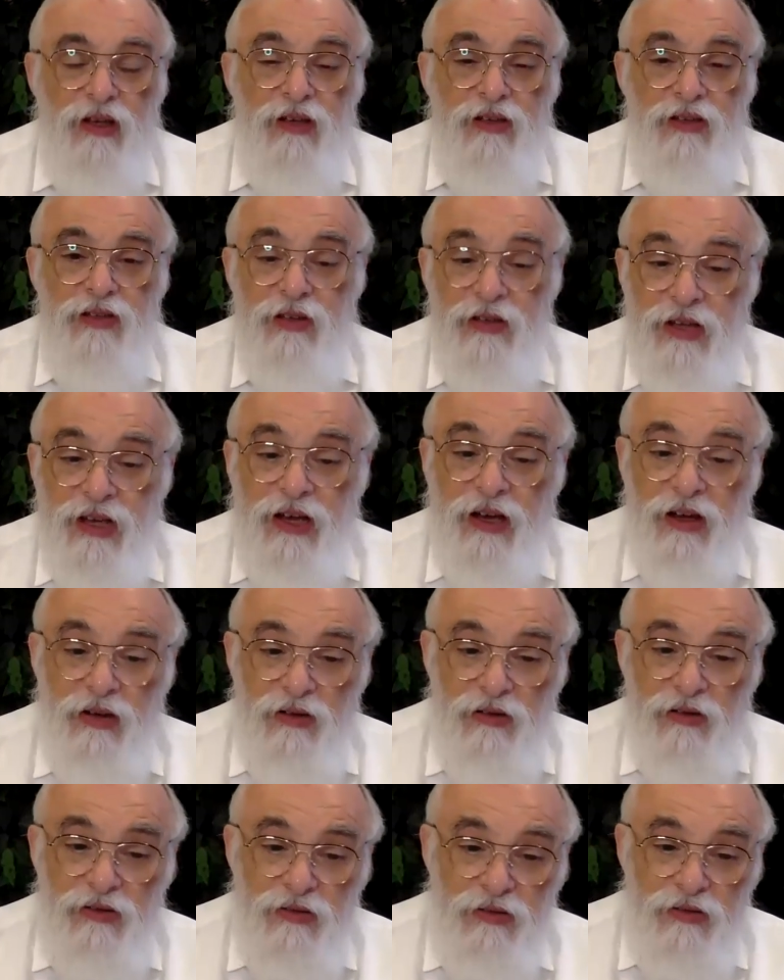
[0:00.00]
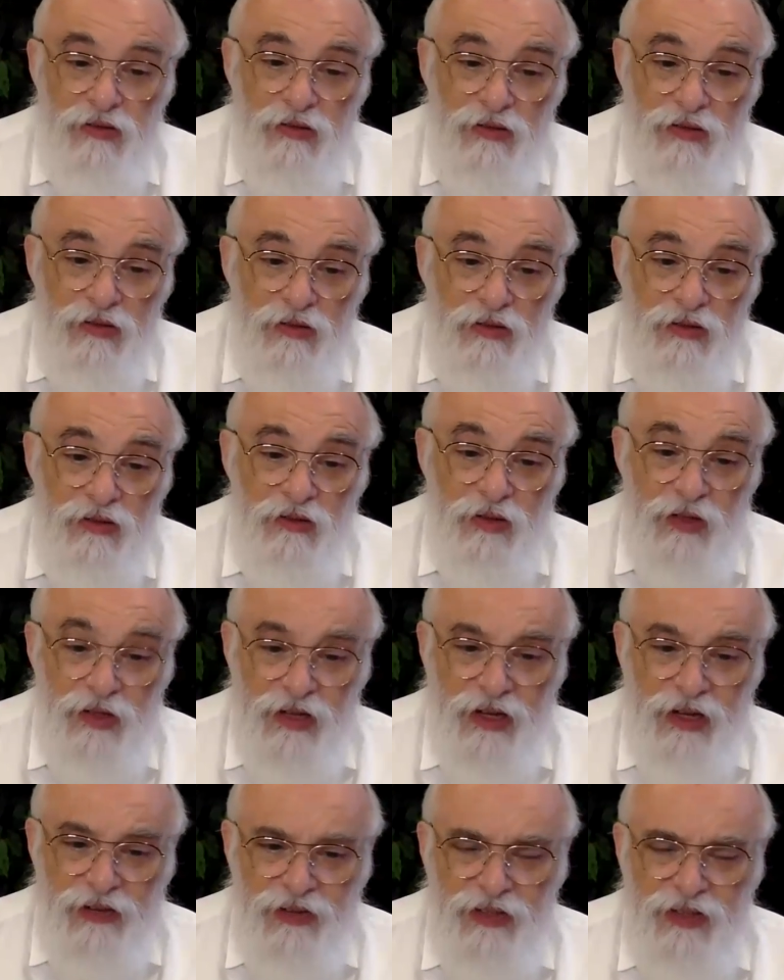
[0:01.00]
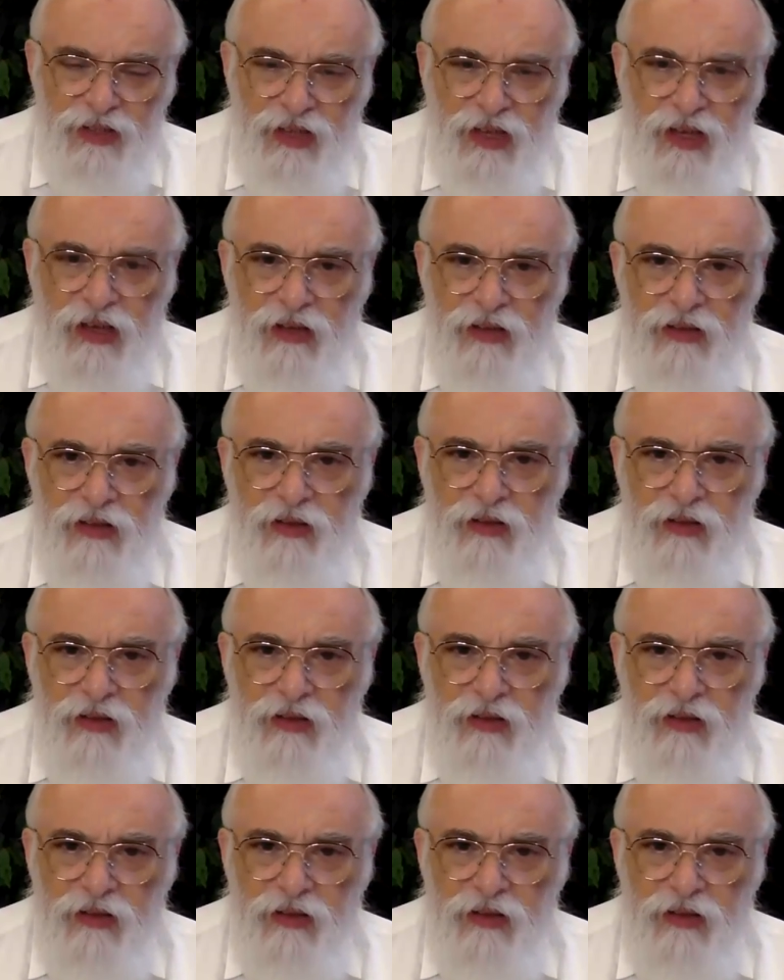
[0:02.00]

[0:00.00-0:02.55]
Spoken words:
So now, when he understands,